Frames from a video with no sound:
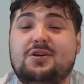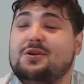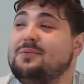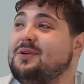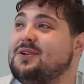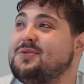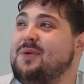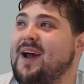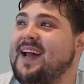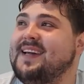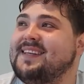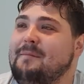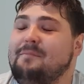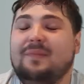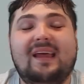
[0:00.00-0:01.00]
humorous
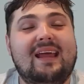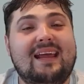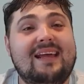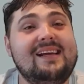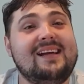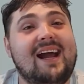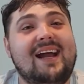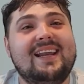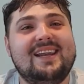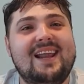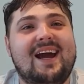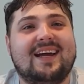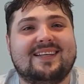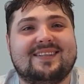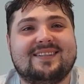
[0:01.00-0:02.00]
ways. Kind of
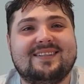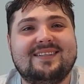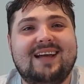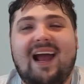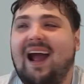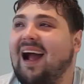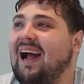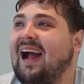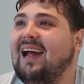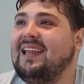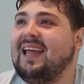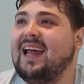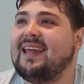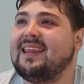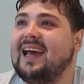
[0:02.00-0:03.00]
nice. I like